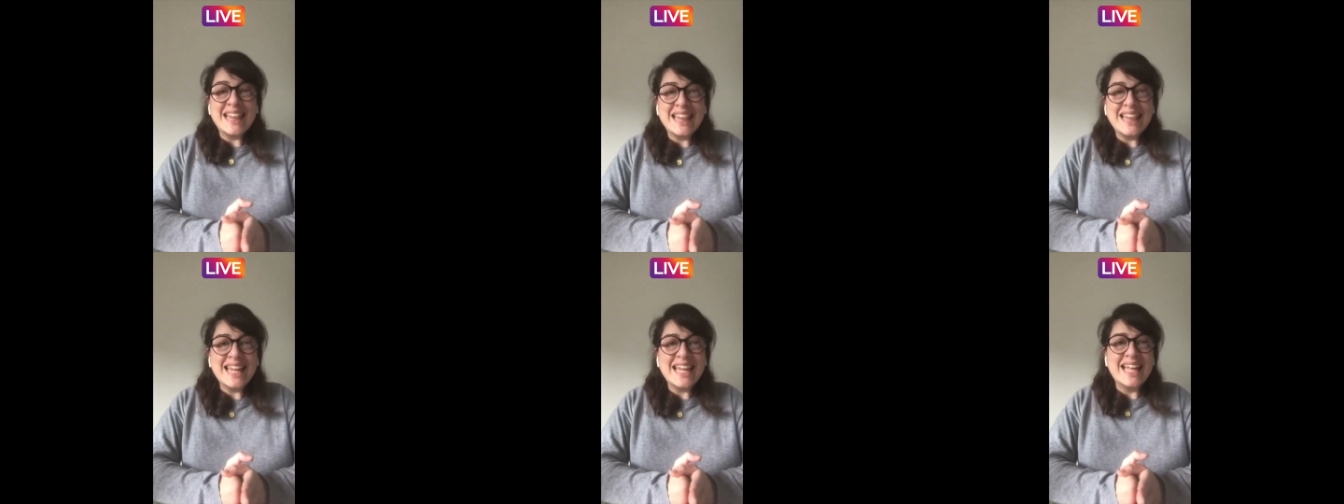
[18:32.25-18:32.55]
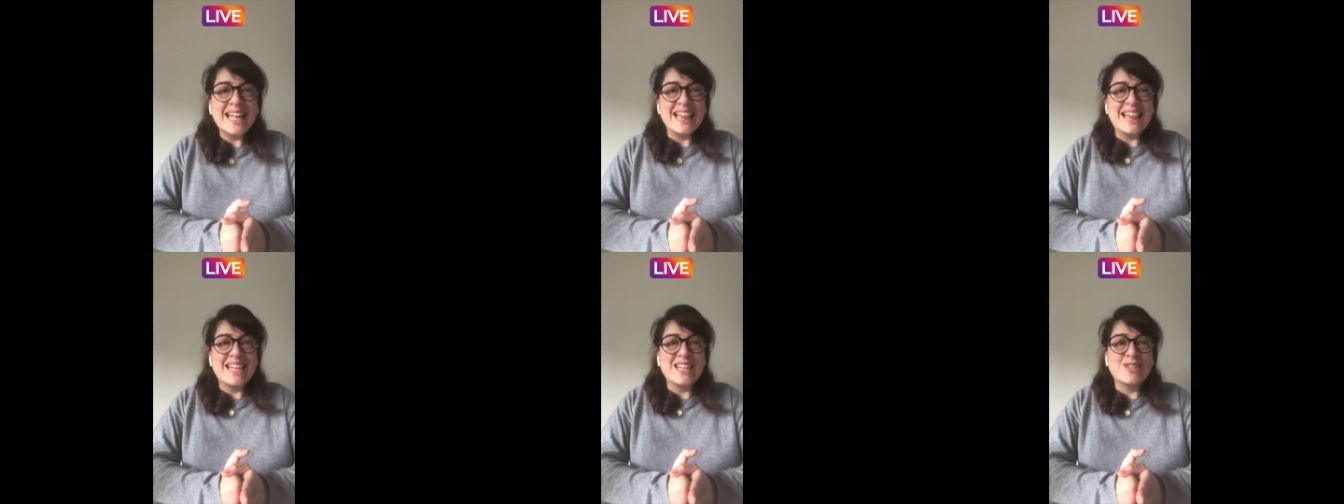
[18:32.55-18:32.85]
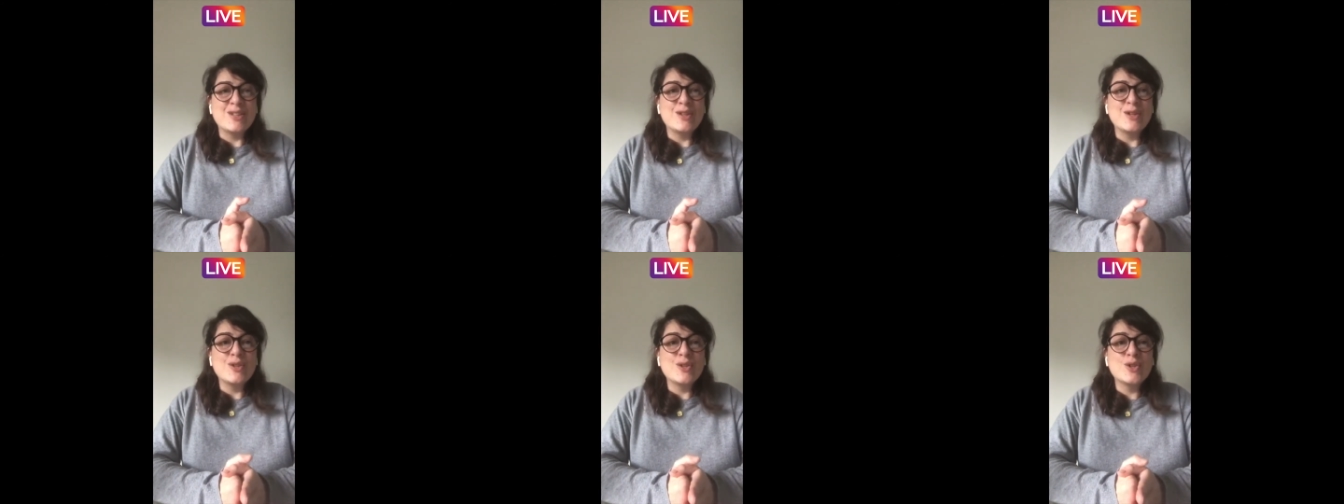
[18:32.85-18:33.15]
thing
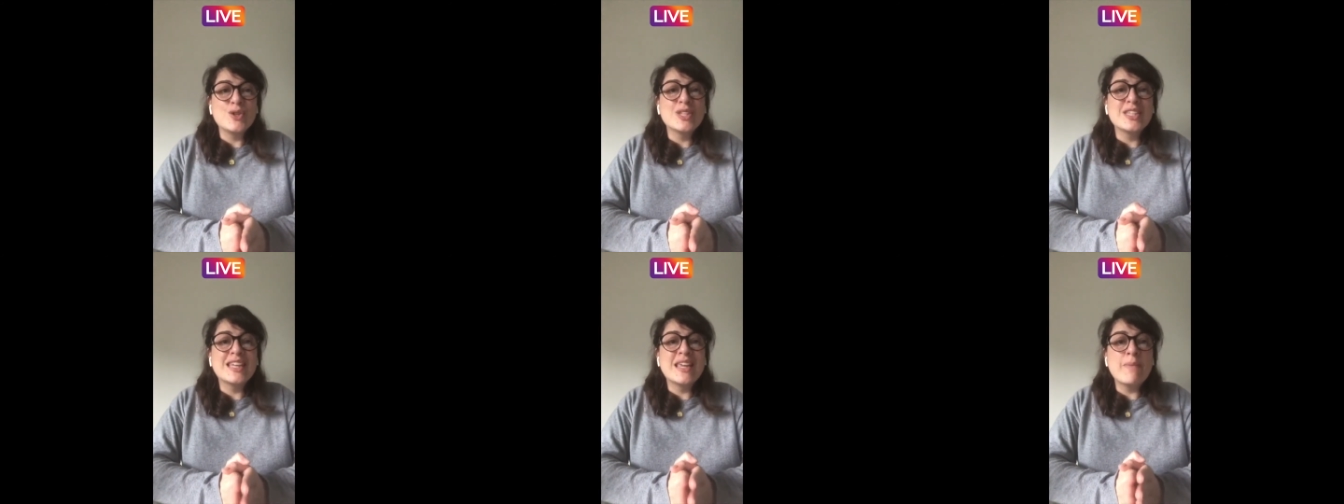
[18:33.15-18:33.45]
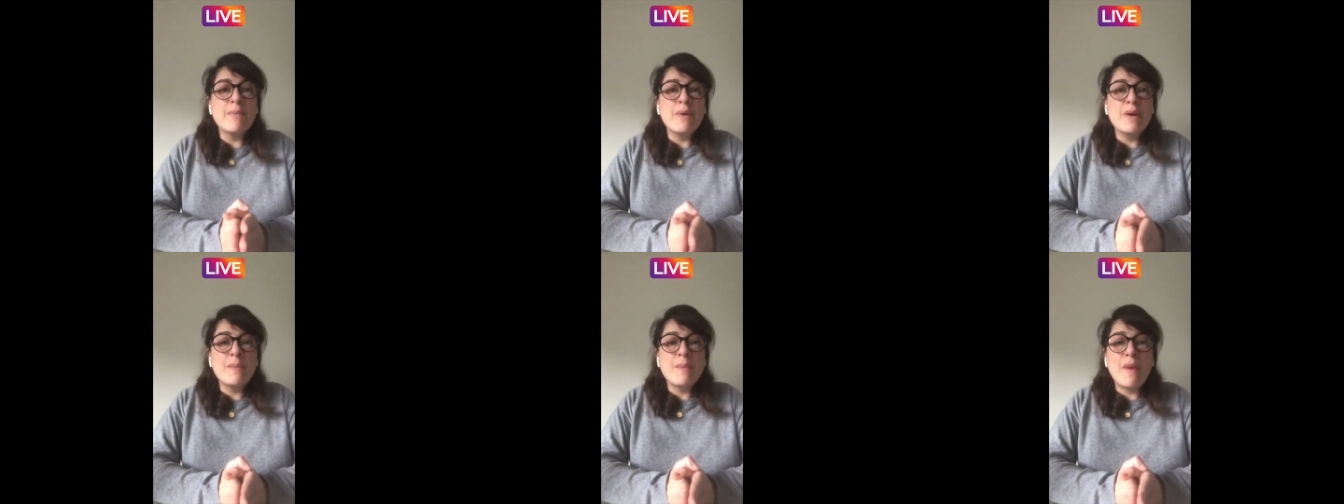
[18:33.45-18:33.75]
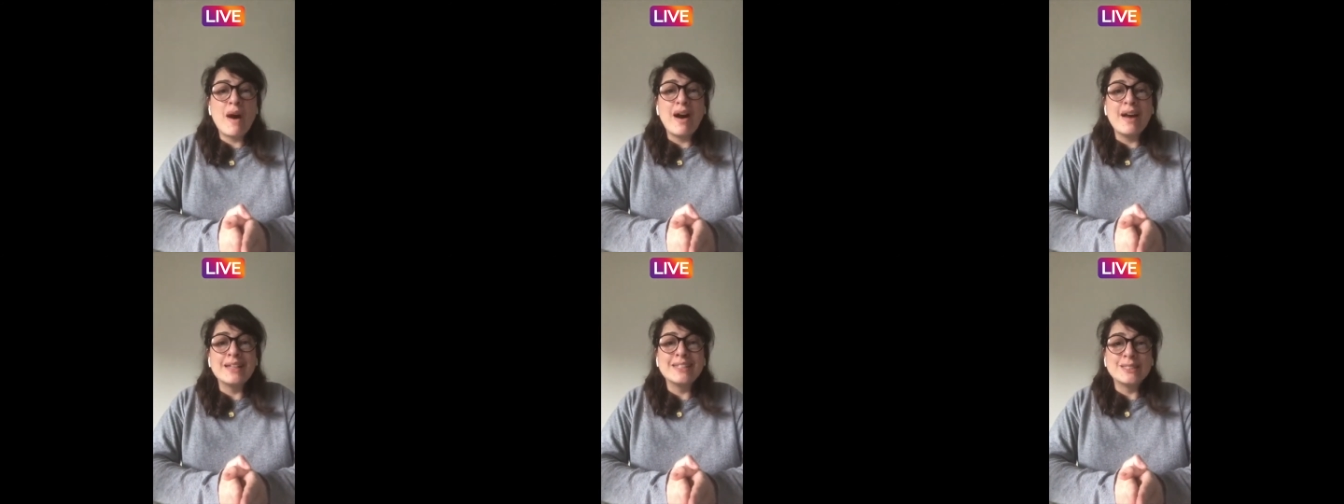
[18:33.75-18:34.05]
that you should keep in
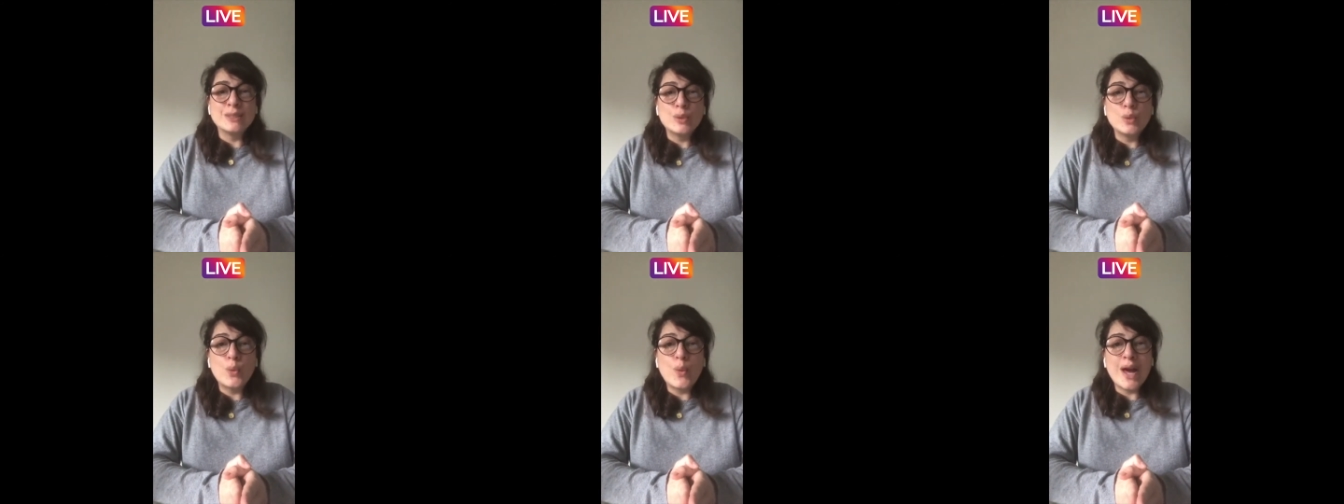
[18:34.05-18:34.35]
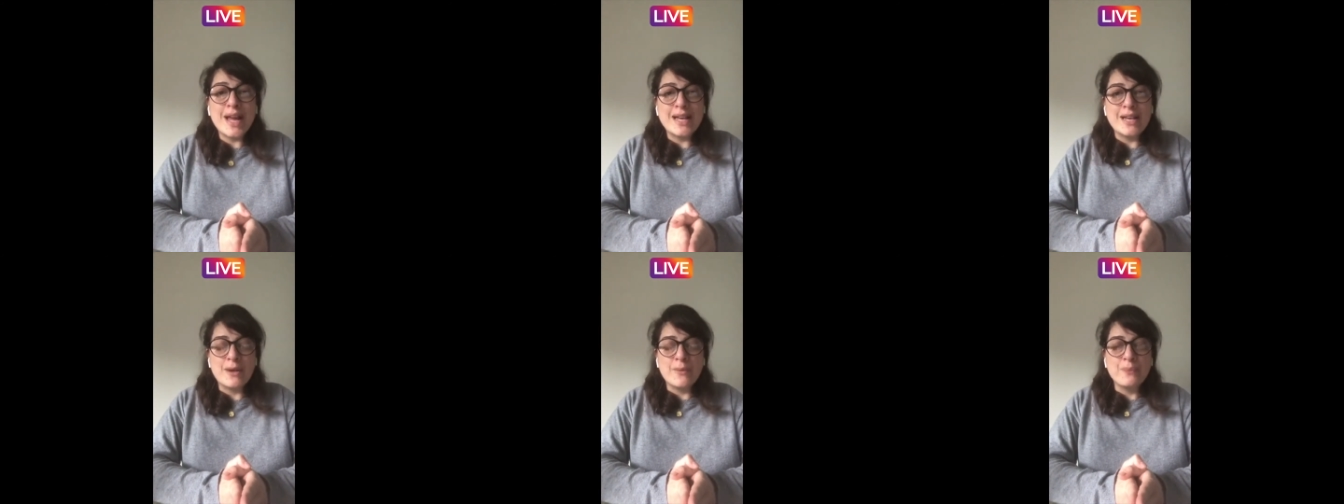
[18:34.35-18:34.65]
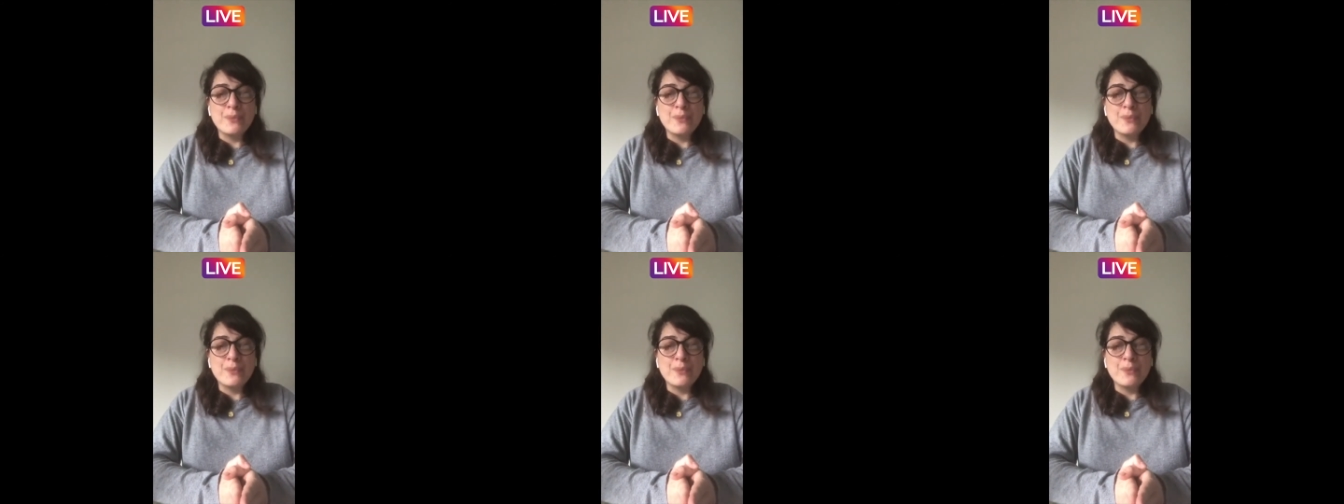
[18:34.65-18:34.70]
mind when